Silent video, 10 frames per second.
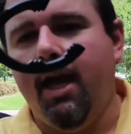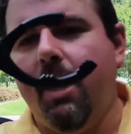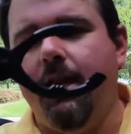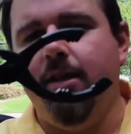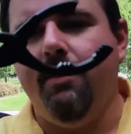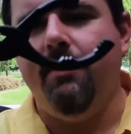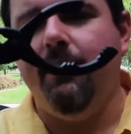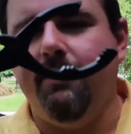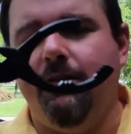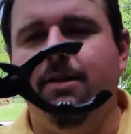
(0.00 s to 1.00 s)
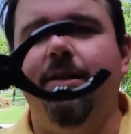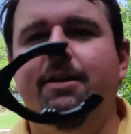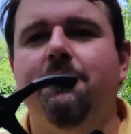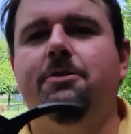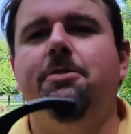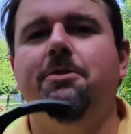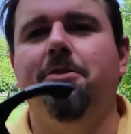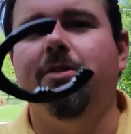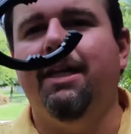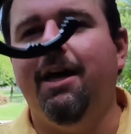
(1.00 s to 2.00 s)
And this is another
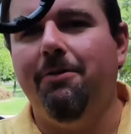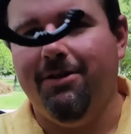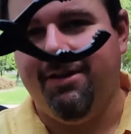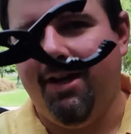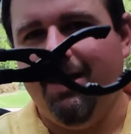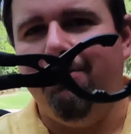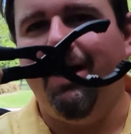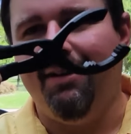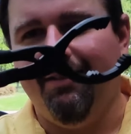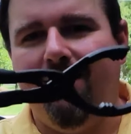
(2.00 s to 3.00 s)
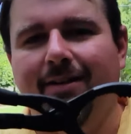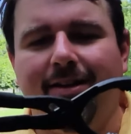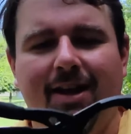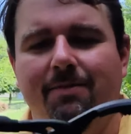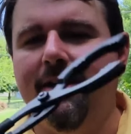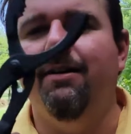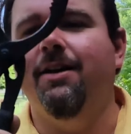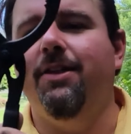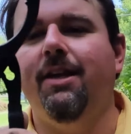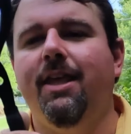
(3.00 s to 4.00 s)
tool that I wish I had bought a long time ago. I
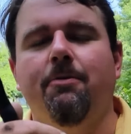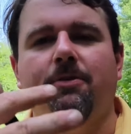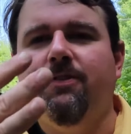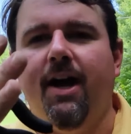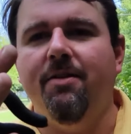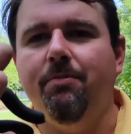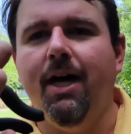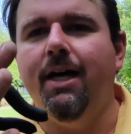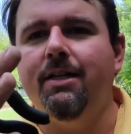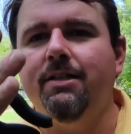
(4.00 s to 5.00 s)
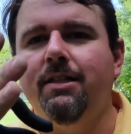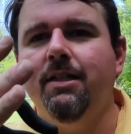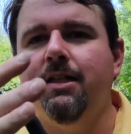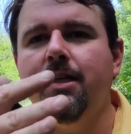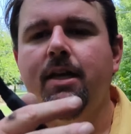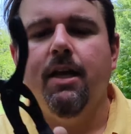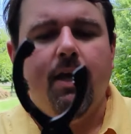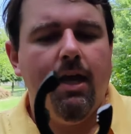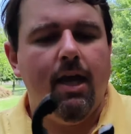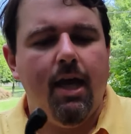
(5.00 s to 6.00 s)
think they were $5.
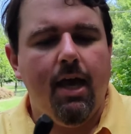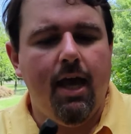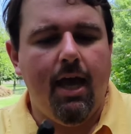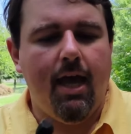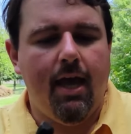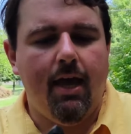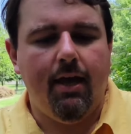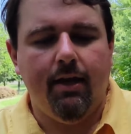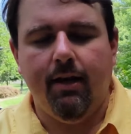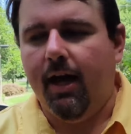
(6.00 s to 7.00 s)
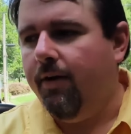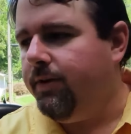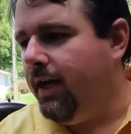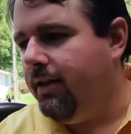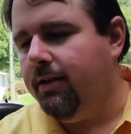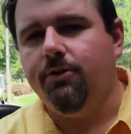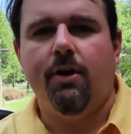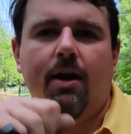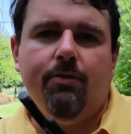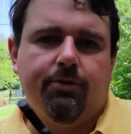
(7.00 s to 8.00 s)
And I've done
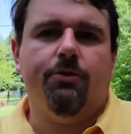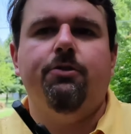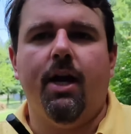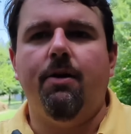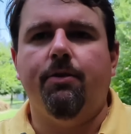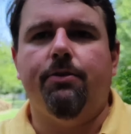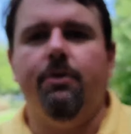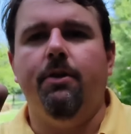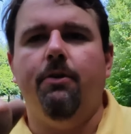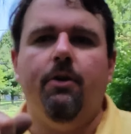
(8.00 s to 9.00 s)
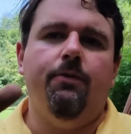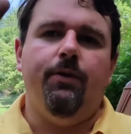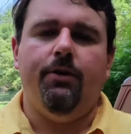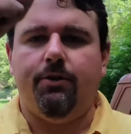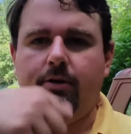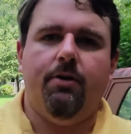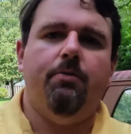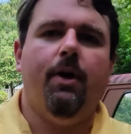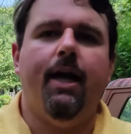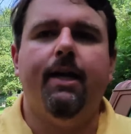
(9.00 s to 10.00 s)
drive the screwdriver through the oil filter and
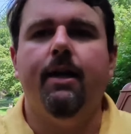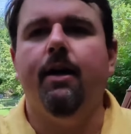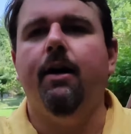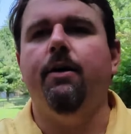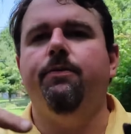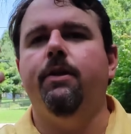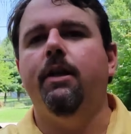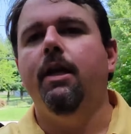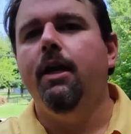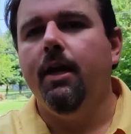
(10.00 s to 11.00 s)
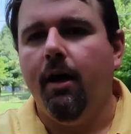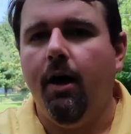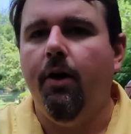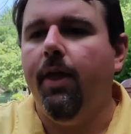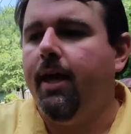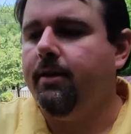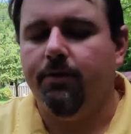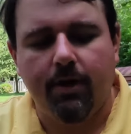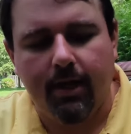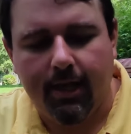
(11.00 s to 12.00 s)
black it off and all that
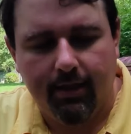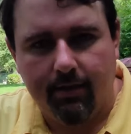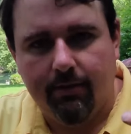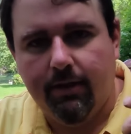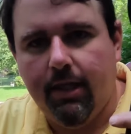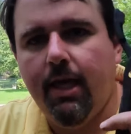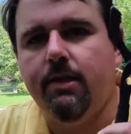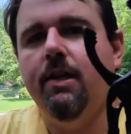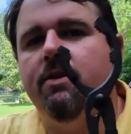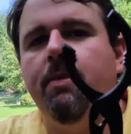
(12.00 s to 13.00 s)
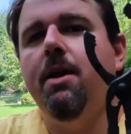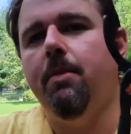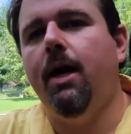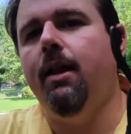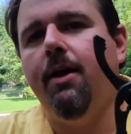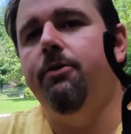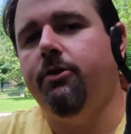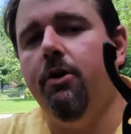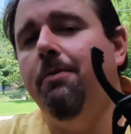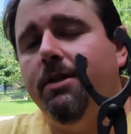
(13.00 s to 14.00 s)
stuff trying to get. This has made my life
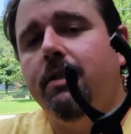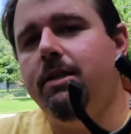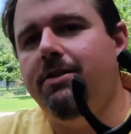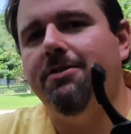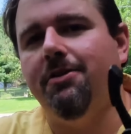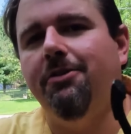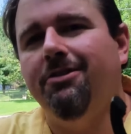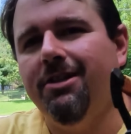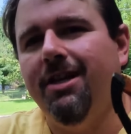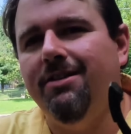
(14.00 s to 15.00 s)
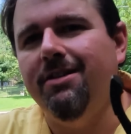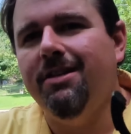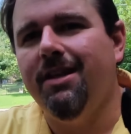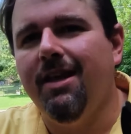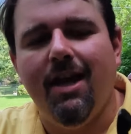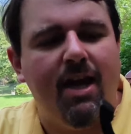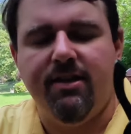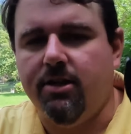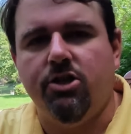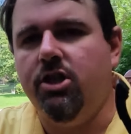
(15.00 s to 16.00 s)
so much easier on oil changes, and
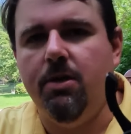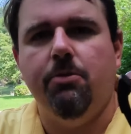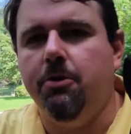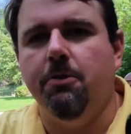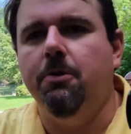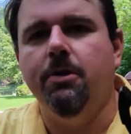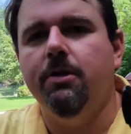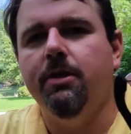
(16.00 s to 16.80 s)
it's a cheap tool.